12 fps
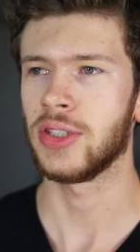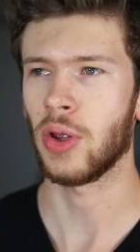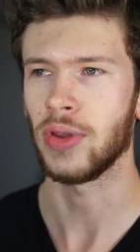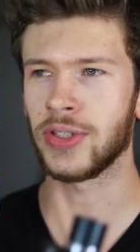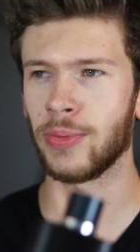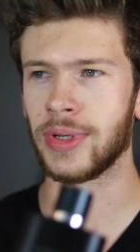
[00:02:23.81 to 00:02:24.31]

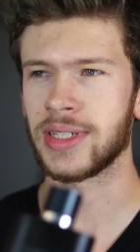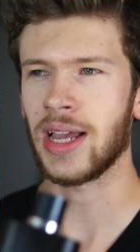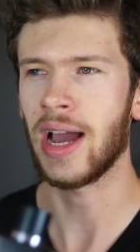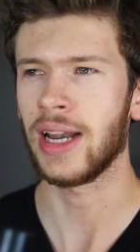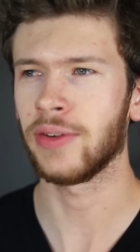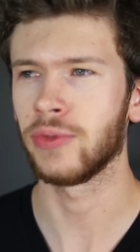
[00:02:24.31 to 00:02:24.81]
So this one is
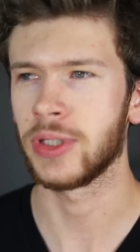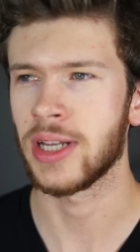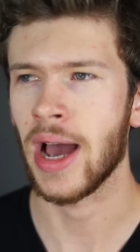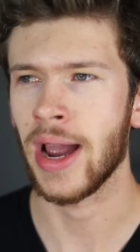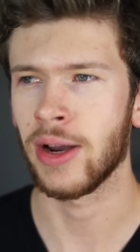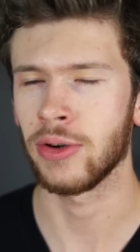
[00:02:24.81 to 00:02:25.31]
kind of
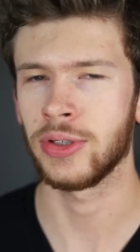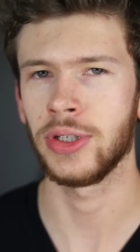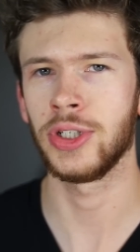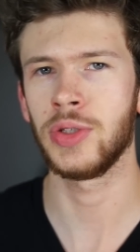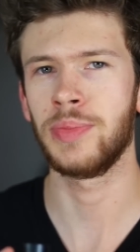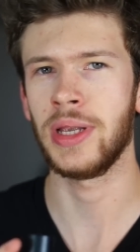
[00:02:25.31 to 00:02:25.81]
retired to
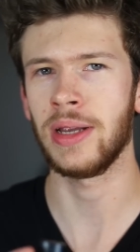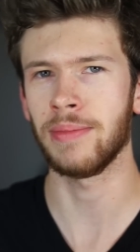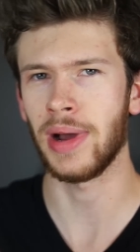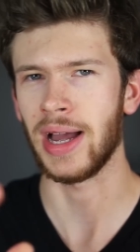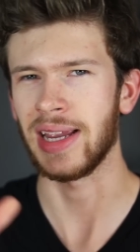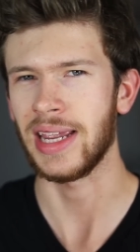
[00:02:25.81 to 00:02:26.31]
just
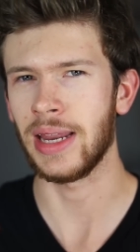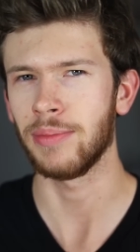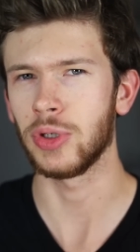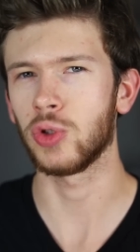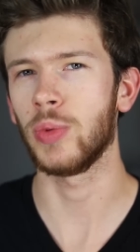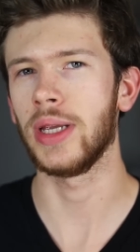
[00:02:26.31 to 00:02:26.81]
being my
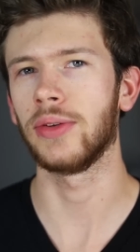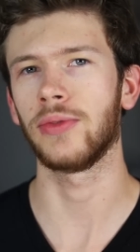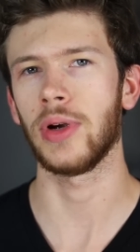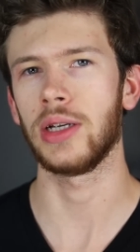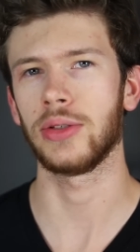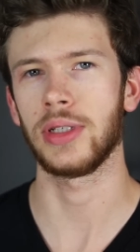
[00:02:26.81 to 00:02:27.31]
in-between
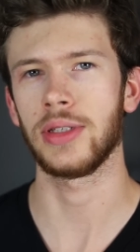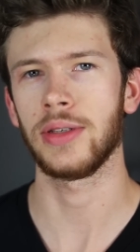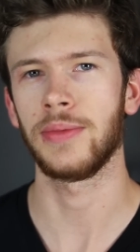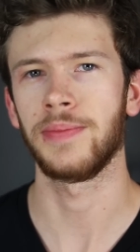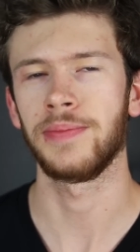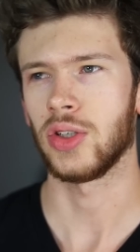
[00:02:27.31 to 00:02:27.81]

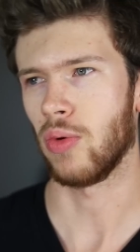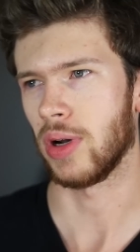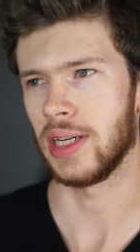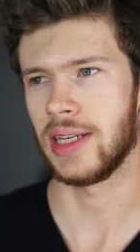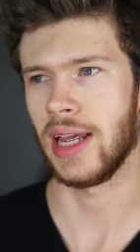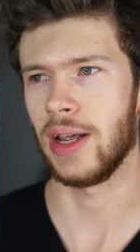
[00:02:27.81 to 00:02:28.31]
fragrance. So
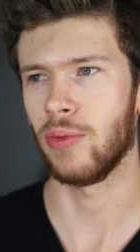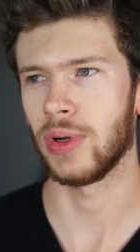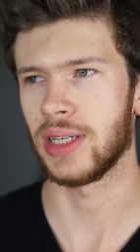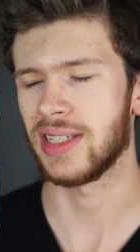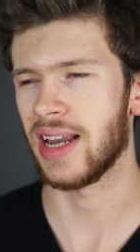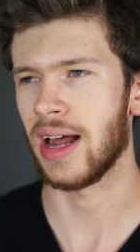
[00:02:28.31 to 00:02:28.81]
on a day
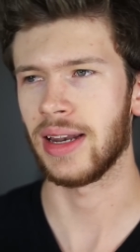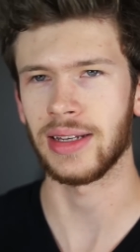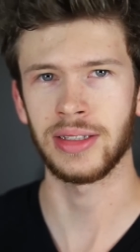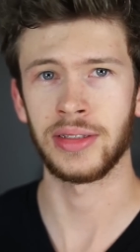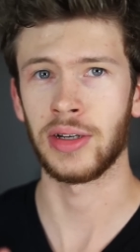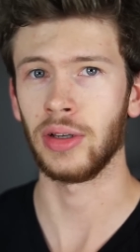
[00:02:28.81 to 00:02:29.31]
when it's not
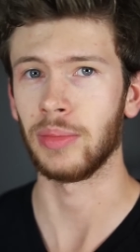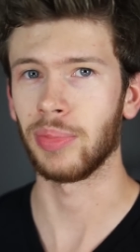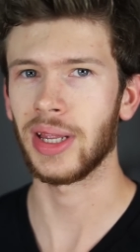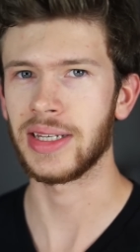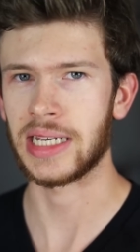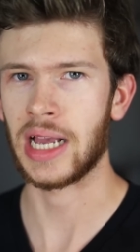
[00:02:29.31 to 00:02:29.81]
necessarily
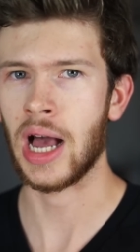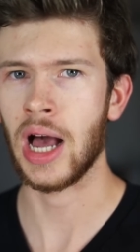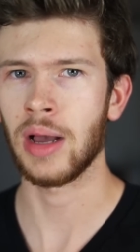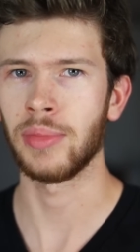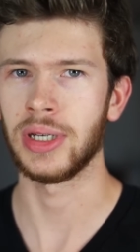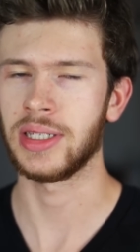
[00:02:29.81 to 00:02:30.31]
blazing
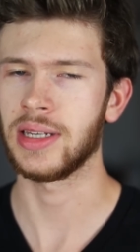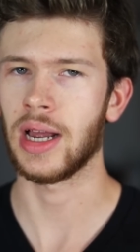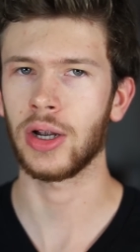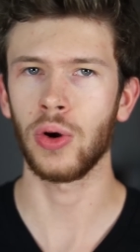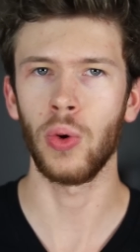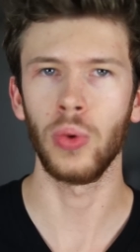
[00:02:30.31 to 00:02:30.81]
hot, but it's
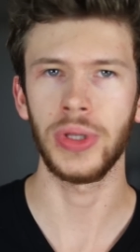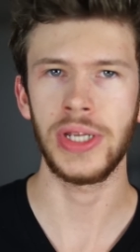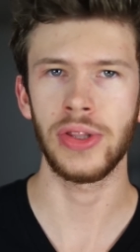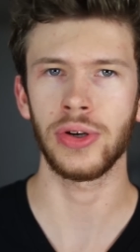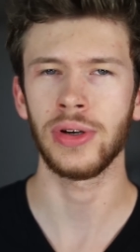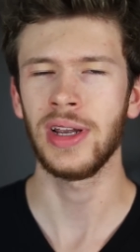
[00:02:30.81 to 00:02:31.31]
not cold
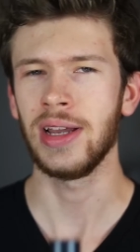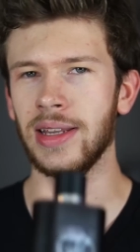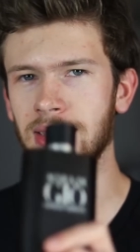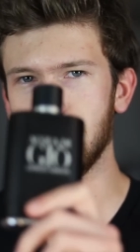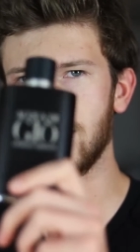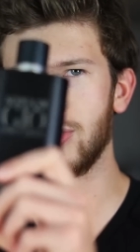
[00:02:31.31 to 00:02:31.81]
either,
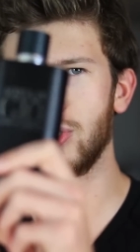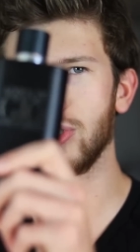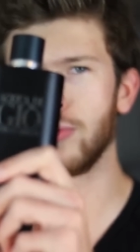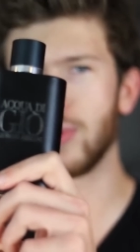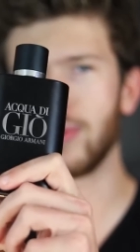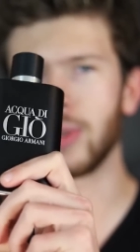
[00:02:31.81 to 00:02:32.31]
this is
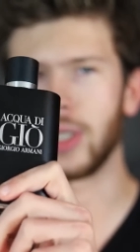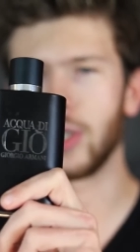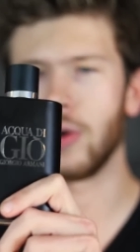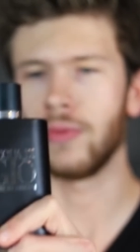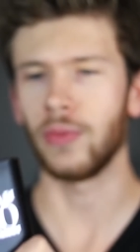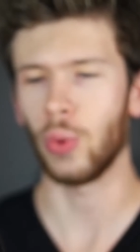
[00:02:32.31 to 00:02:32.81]
usually what I'm going to
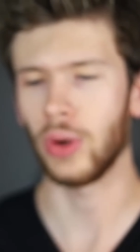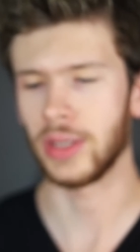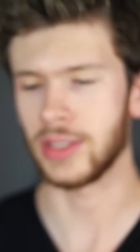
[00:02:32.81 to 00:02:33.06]
go for.